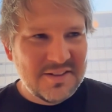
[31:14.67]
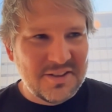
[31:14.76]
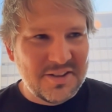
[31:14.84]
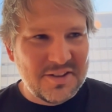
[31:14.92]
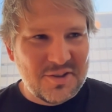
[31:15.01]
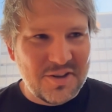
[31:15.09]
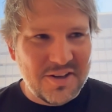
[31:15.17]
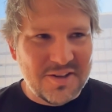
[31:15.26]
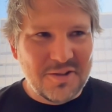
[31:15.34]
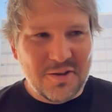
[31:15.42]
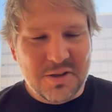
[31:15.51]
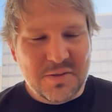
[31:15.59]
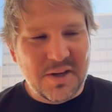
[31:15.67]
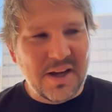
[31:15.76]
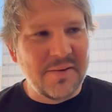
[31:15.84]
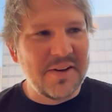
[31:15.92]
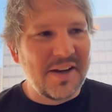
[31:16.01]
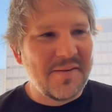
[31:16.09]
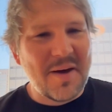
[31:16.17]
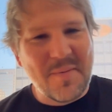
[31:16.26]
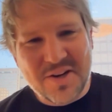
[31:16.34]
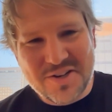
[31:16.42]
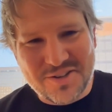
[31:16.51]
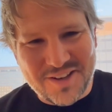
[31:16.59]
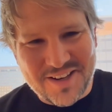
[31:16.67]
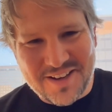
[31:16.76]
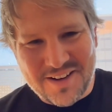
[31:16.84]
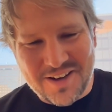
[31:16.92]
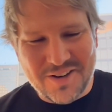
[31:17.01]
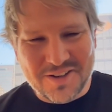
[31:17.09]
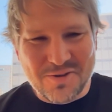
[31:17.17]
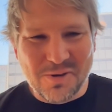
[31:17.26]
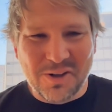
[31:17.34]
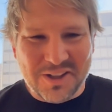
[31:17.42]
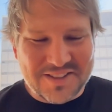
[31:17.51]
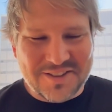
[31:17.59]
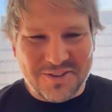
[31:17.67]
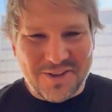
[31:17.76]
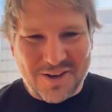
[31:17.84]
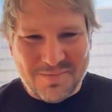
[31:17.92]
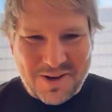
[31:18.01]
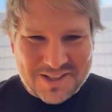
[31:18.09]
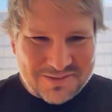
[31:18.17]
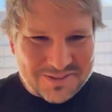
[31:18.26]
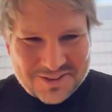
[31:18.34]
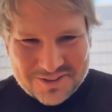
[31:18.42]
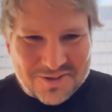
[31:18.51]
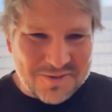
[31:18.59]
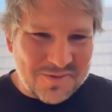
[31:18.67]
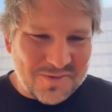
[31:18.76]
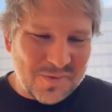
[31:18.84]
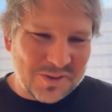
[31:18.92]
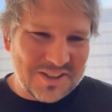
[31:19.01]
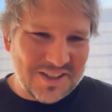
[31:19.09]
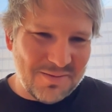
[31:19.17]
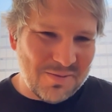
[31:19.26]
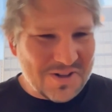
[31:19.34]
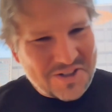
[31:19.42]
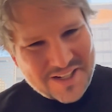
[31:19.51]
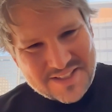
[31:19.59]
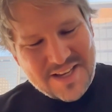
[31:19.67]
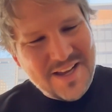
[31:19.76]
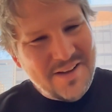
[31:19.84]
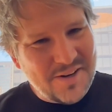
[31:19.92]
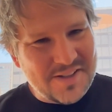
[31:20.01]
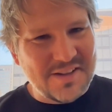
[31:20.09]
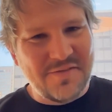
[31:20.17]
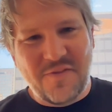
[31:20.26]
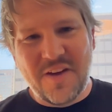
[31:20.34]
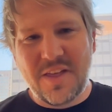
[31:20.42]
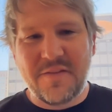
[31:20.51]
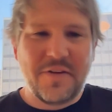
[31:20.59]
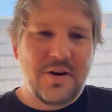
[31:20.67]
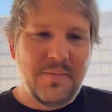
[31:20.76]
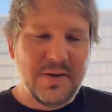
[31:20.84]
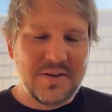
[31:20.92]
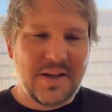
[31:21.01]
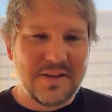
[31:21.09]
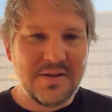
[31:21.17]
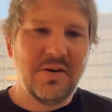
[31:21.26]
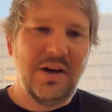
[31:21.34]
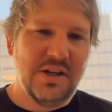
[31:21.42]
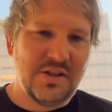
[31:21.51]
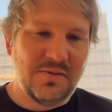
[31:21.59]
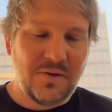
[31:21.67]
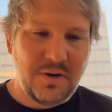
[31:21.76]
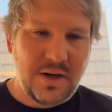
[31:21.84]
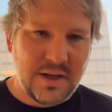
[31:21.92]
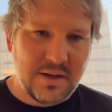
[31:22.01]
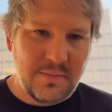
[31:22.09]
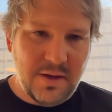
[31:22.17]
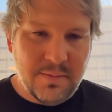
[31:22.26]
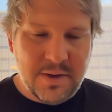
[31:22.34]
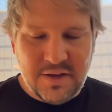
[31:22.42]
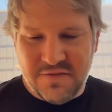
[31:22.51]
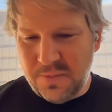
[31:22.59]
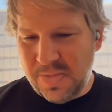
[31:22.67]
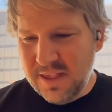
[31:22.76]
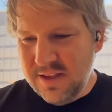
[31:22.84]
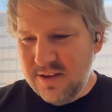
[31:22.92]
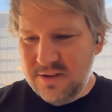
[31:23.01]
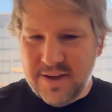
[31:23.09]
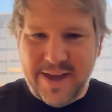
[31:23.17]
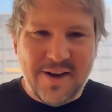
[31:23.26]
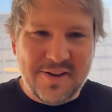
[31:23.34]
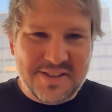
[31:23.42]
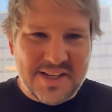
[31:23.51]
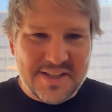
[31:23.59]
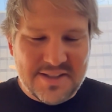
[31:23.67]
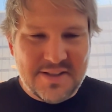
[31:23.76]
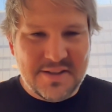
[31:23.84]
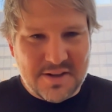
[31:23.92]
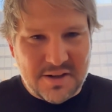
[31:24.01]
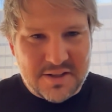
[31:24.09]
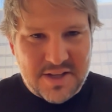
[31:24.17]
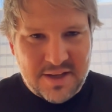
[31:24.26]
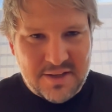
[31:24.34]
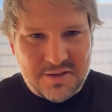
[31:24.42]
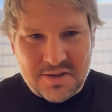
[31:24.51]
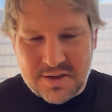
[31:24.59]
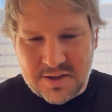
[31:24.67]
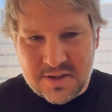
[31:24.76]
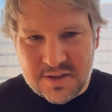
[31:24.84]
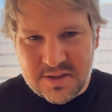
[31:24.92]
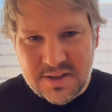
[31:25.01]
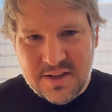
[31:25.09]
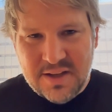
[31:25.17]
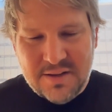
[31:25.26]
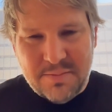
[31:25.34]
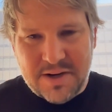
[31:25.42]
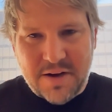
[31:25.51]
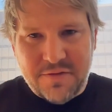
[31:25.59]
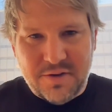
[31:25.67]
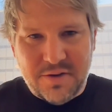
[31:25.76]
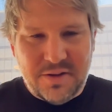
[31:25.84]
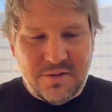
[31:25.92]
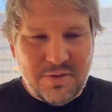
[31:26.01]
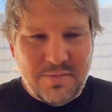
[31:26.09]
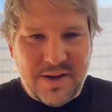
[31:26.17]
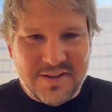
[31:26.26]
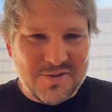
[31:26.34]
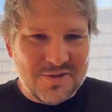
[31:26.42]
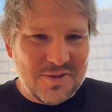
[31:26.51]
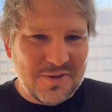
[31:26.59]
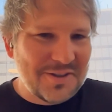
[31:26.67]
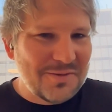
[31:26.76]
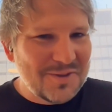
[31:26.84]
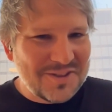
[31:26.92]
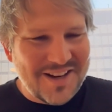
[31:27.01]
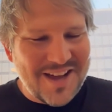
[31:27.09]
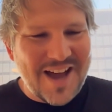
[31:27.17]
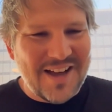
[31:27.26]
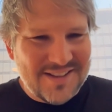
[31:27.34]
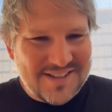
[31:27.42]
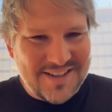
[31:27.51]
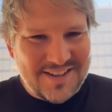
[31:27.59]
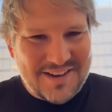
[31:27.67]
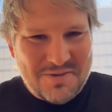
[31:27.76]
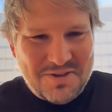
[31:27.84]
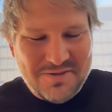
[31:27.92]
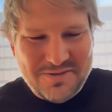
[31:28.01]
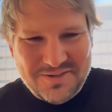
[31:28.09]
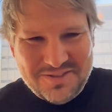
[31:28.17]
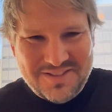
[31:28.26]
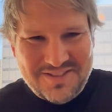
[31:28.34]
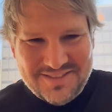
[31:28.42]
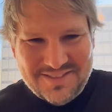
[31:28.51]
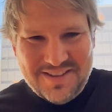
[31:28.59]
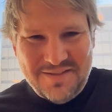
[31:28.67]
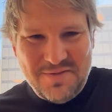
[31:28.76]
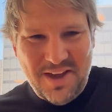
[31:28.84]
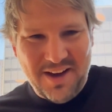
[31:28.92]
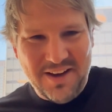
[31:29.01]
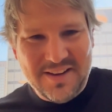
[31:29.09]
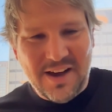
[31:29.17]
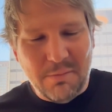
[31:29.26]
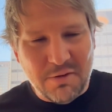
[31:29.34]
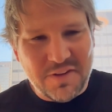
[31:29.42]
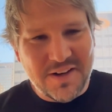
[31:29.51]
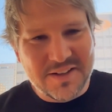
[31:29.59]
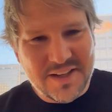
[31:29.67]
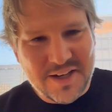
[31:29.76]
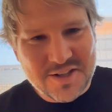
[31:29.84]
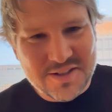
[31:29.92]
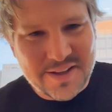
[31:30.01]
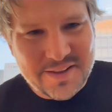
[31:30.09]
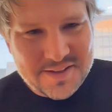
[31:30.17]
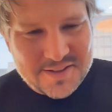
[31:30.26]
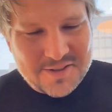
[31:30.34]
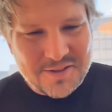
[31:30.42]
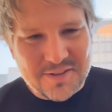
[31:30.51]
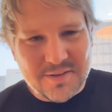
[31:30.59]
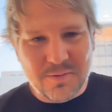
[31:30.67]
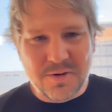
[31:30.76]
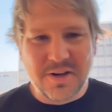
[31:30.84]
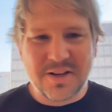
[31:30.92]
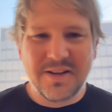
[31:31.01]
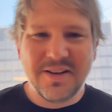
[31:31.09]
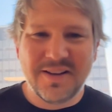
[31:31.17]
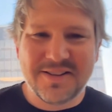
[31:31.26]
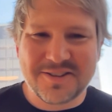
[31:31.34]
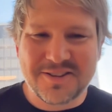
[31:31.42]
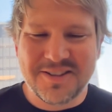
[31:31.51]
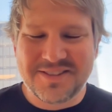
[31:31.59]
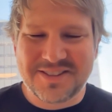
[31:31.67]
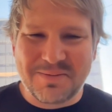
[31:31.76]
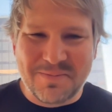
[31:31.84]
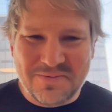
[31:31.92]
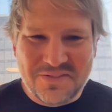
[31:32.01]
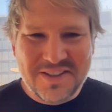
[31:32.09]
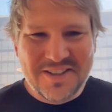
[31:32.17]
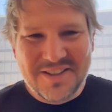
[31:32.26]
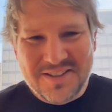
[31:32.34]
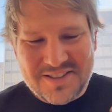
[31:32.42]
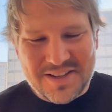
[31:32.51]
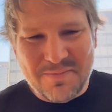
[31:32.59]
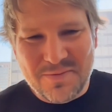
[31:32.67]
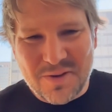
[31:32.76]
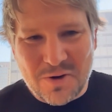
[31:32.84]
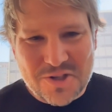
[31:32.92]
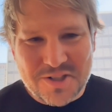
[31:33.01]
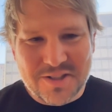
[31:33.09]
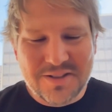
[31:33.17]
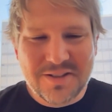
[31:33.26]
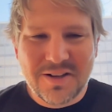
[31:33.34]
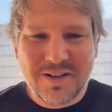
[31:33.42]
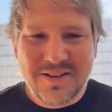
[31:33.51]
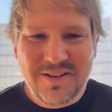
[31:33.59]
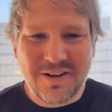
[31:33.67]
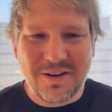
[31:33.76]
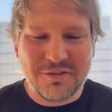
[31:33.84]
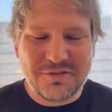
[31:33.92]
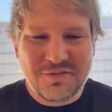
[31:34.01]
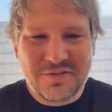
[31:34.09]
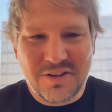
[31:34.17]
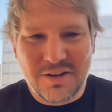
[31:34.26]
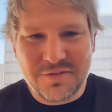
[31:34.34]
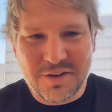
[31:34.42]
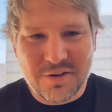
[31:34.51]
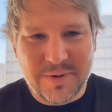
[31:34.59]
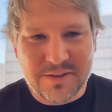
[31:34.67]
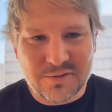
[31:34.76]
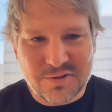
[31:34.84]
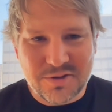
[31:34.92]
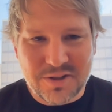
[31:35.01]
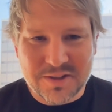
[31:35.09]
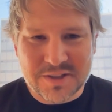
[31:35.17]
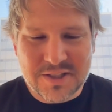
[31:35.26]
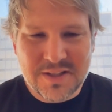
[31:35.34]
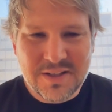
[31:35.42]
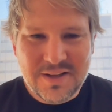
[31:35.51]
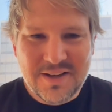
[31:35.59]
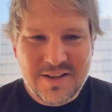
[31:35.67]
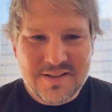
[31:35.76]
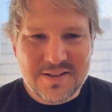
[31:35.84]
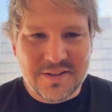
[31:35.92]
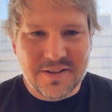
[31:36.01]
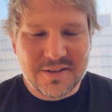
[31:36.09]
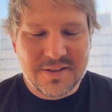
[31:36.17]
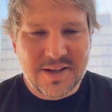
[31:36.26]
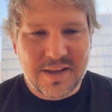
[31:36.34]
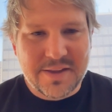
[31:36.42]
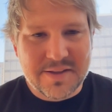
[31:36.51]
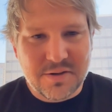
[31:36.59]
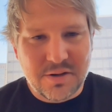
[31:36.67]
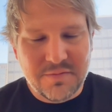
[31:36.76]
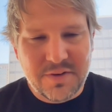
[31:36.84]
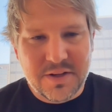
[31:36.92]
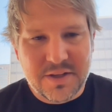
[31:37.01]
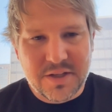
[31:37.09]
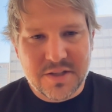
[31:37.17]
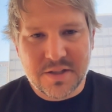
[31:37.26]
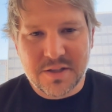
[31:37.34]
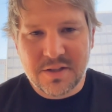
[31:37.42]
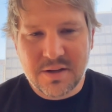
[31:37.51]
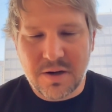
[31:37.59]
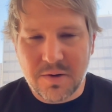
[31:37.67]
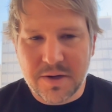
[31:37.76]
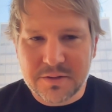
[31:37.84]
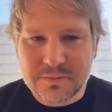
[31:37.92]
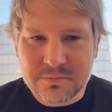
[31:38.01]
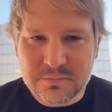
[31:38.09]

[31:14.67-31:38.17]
going to turn into those. I mean, I mentioned earlier how at Google it's no longer possible to do multi-year projects. It's very, very much that situation where, like, maybe even you get consensus it's going to take you a year, but after 3 months or so, someone's going to ask, like, can you give me any type of validation that this is going to work? And so you need some notion of incremental rollout to get this early validation going.